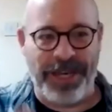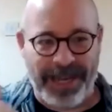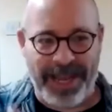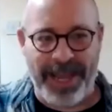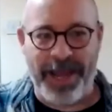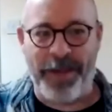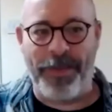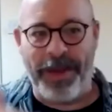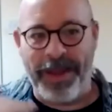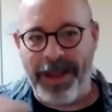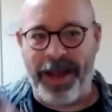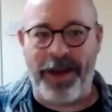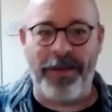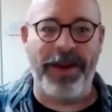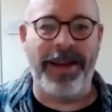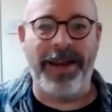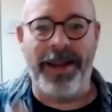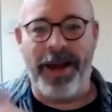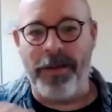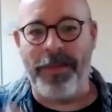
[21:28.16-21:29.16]
Keep it
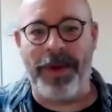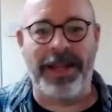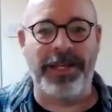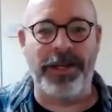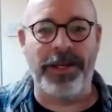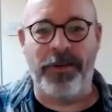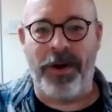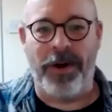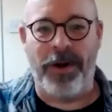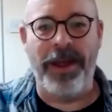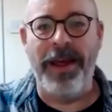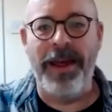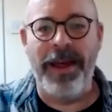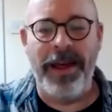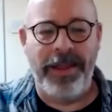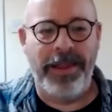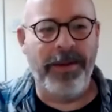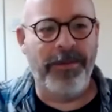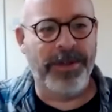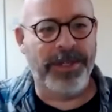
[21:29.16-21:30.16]
going no matter what.
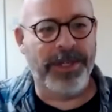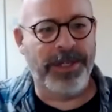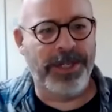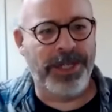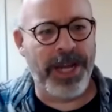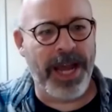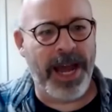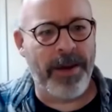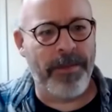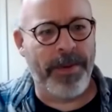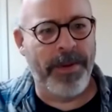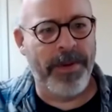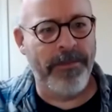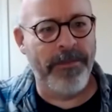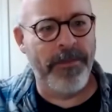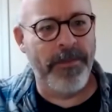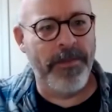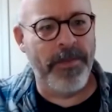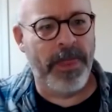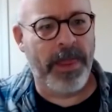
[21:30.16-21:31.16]
There was a chap,
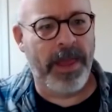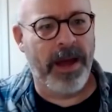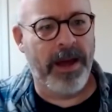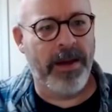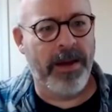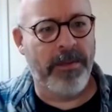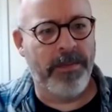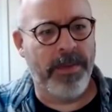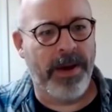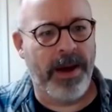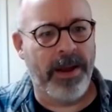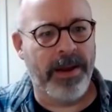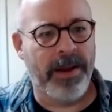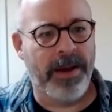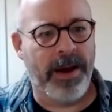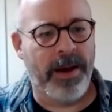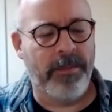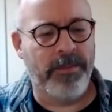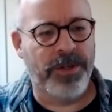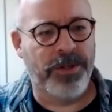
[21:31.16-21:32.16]
and
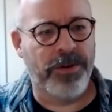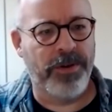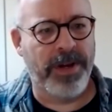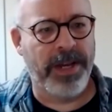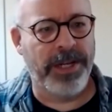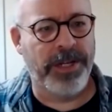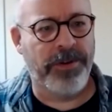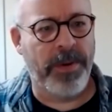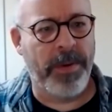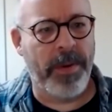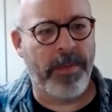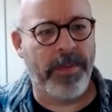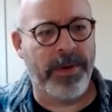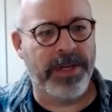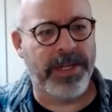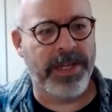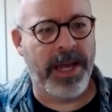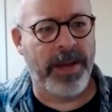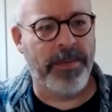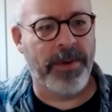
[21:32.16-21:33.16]
I'm struggling to remember
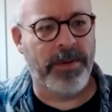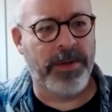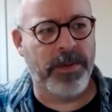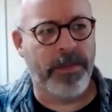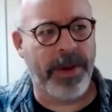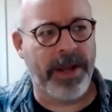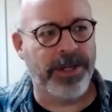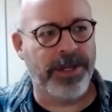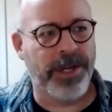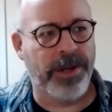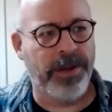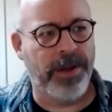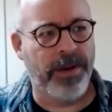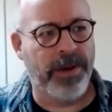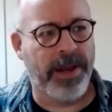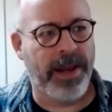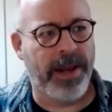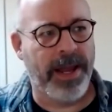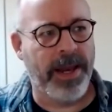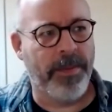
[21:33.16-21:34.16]
his name, but it was a banjo
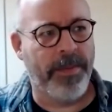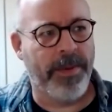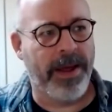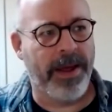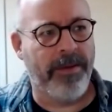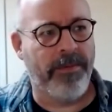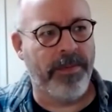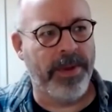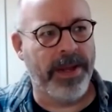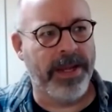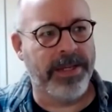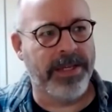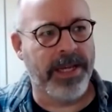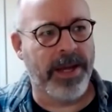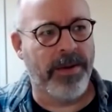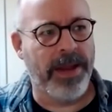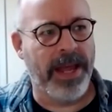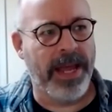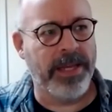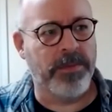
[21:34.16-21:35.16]
ukulele player from years ago,
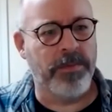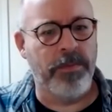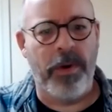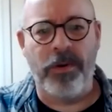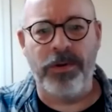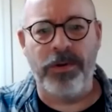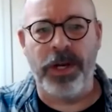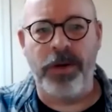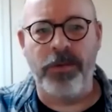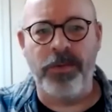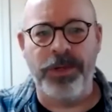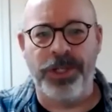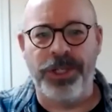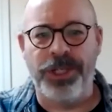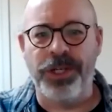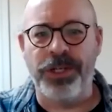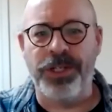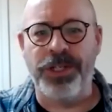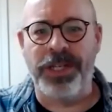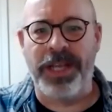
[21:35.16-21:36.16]
and his motto was
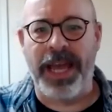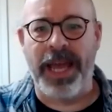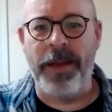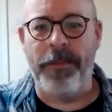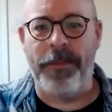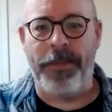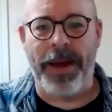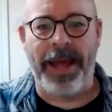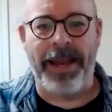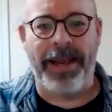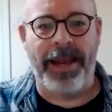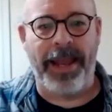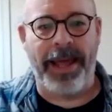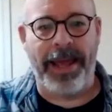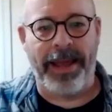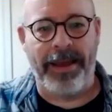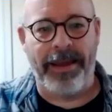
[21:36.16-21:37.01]
just keep pedaling.